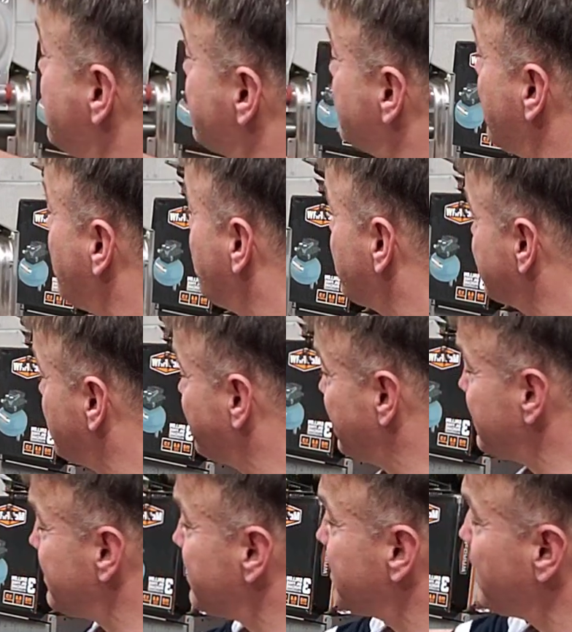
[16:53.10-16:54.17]
So
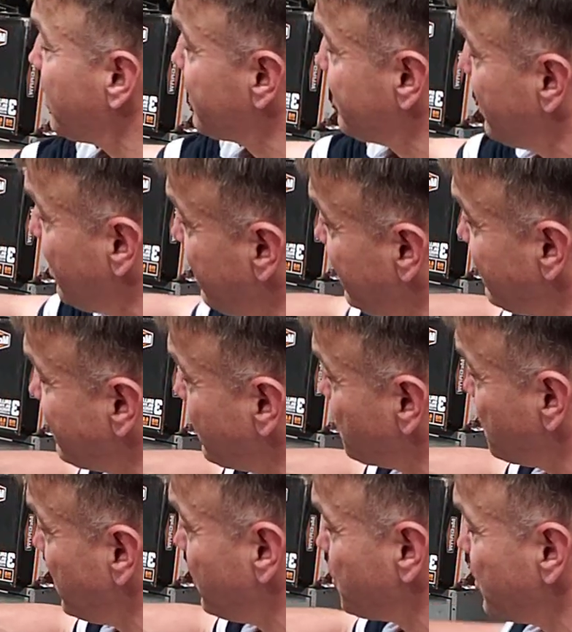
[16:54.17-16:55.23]
this is the auxiliary heat
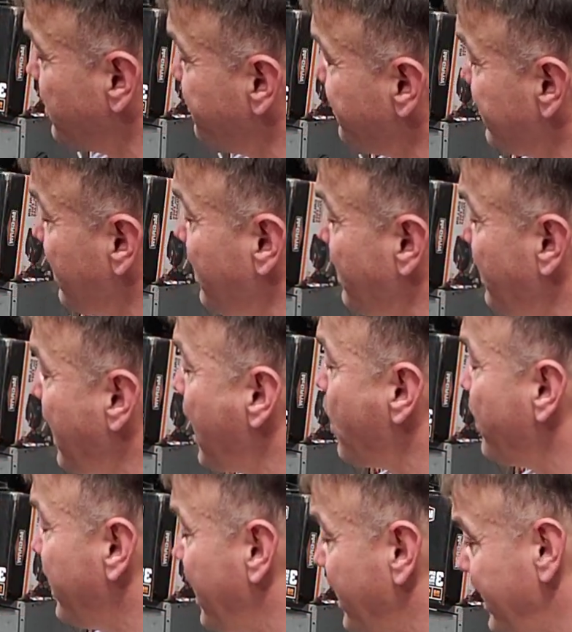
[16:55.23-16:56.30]
exchanger.
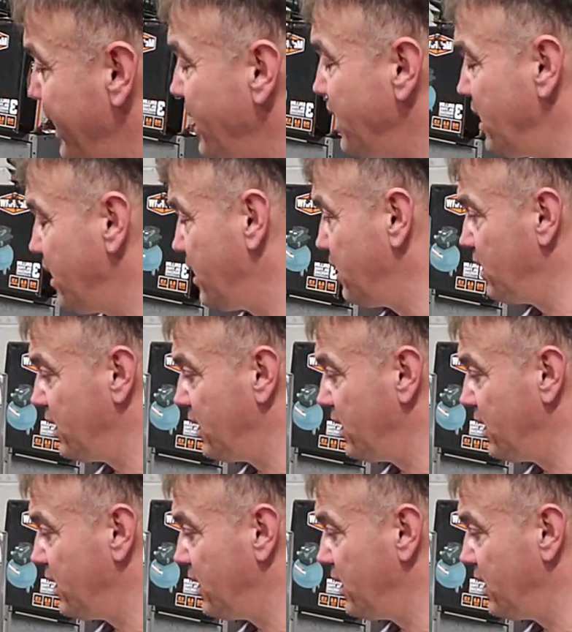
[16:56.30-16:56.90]
Now again,